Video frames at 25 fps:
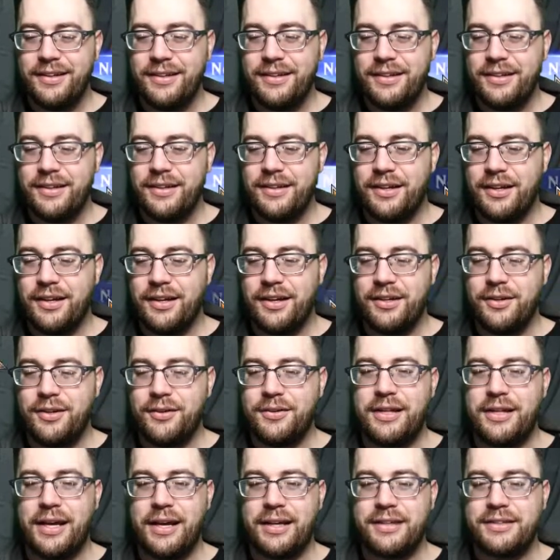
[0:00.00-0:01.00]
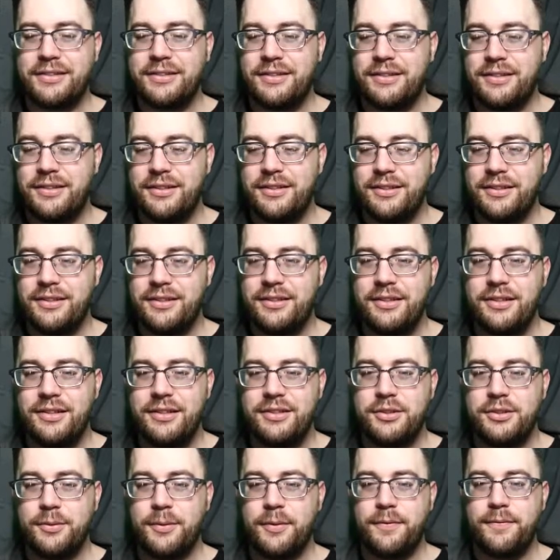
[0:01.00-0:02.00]
No attacks.
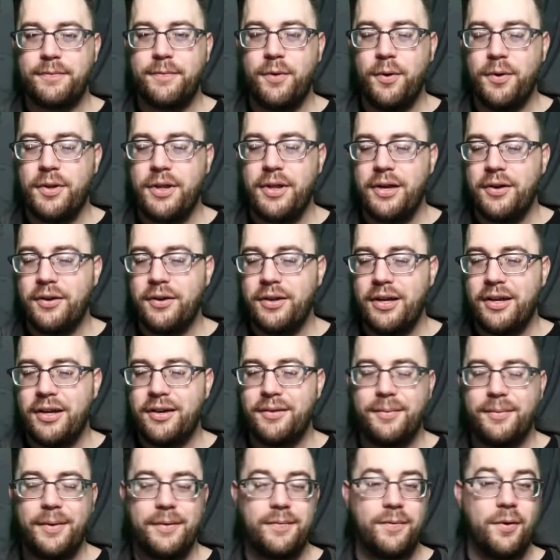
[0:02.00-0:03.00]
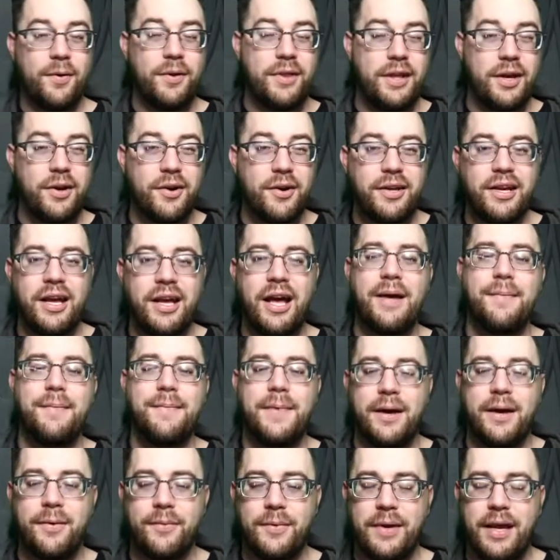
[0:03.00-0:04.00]
So before they go to
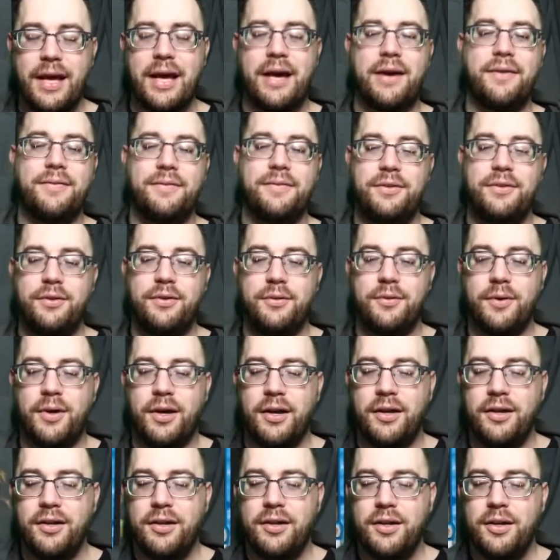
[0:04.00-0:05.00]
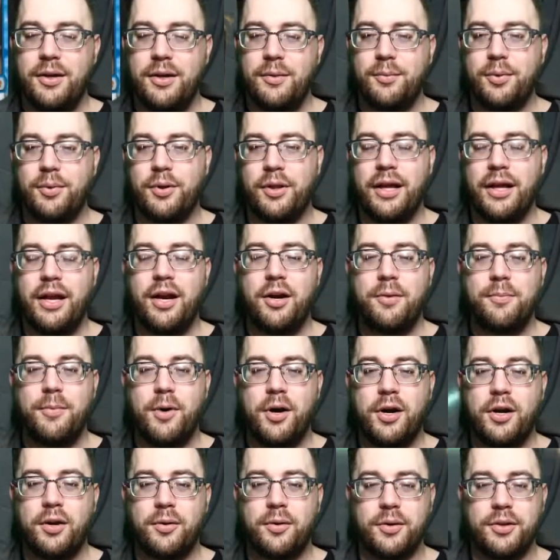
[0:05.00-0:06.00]
combat, we have to play our
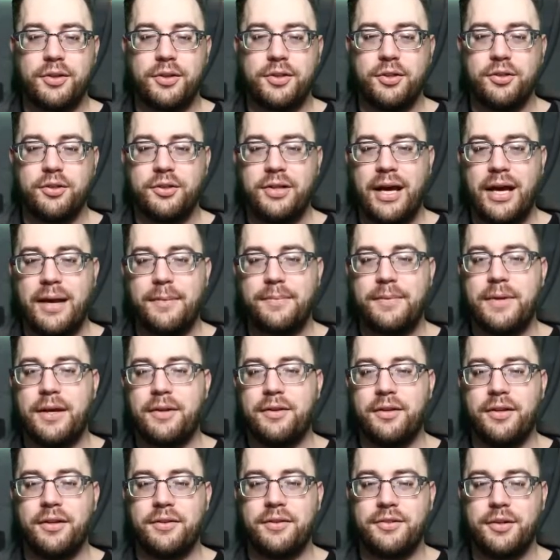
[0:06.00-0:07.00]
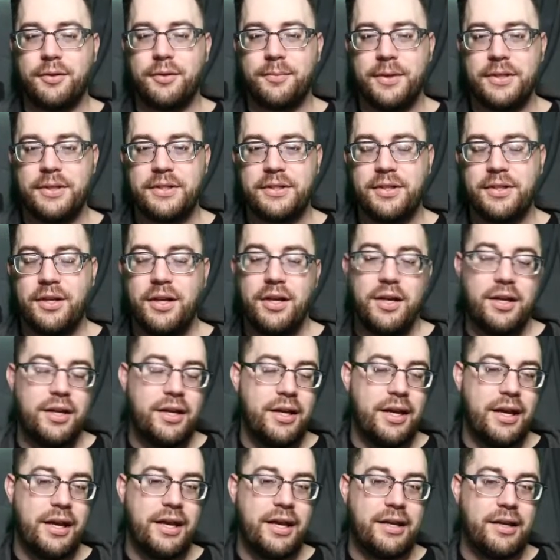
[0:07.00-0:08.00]
Borrower to tap down the Lovestruck Beast.
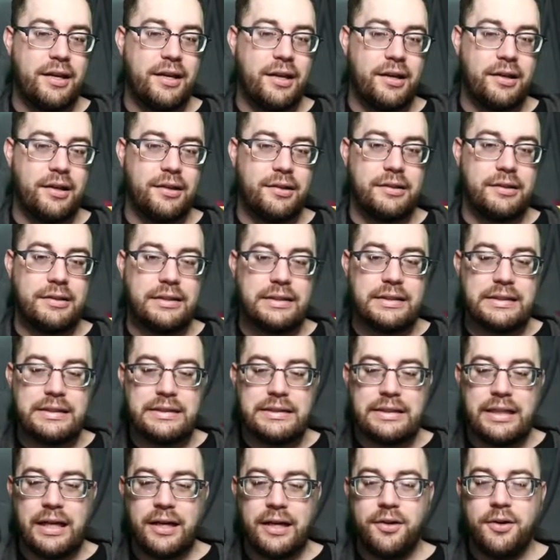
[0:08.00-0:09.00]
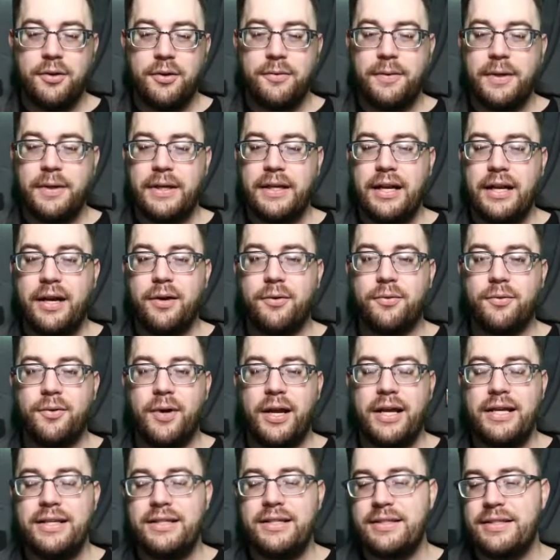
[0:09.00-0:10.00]
And I don't know if we can
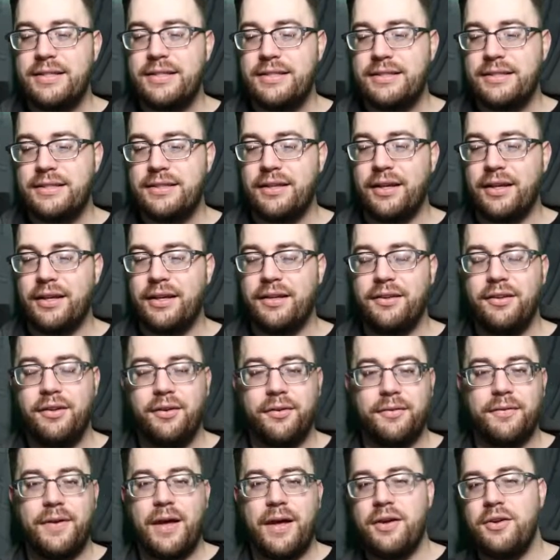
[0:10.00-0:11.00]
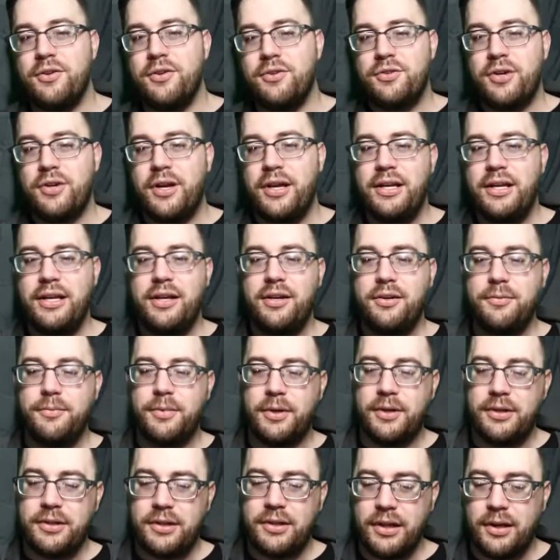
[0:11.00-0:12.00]
outrace this little value train here,
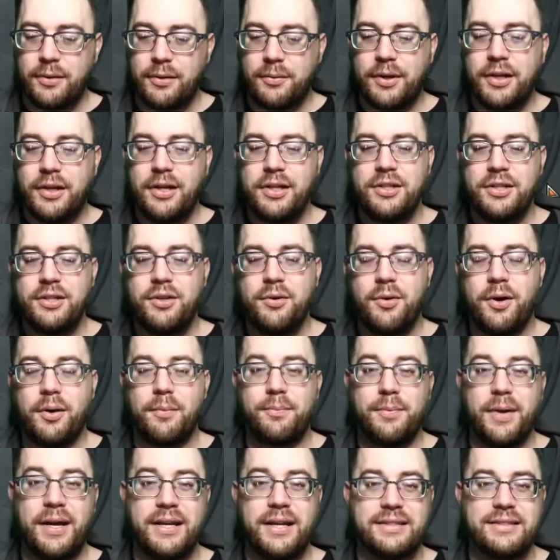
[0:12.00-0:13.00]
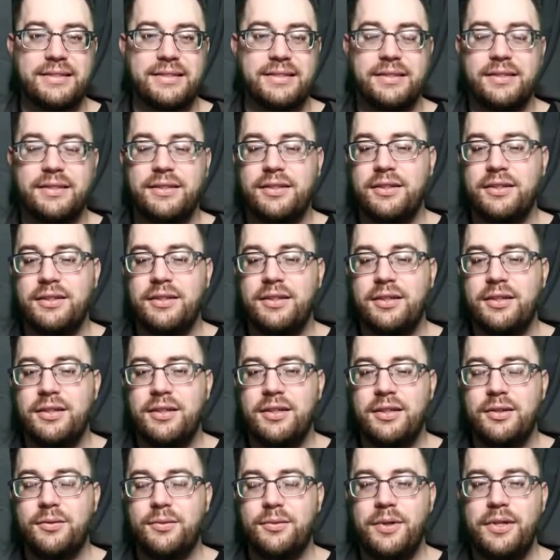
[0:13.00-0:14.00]
but we're gonna do our best.
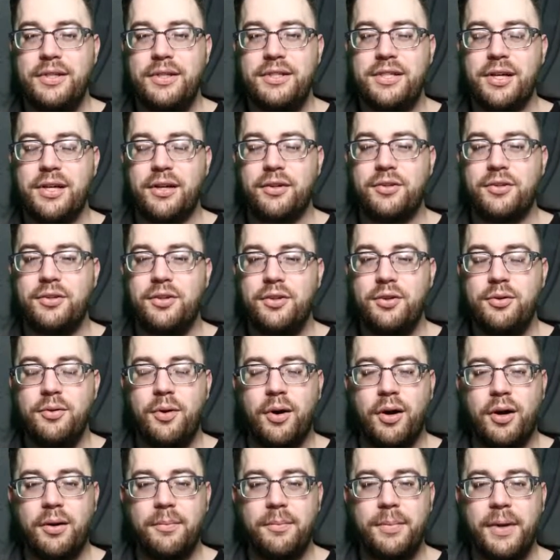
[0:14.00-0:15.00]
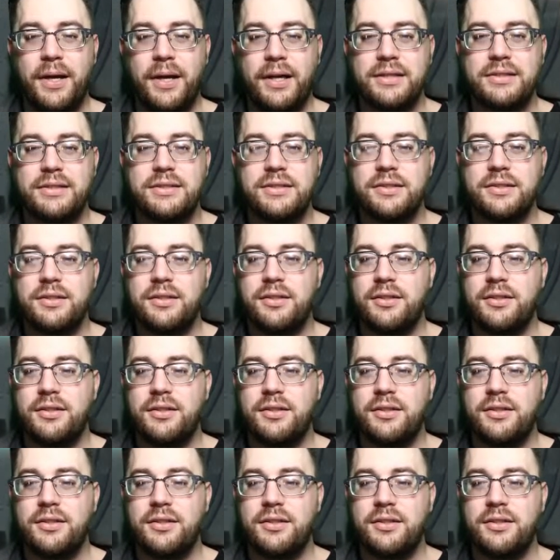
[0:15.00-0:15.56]
We shall do our best.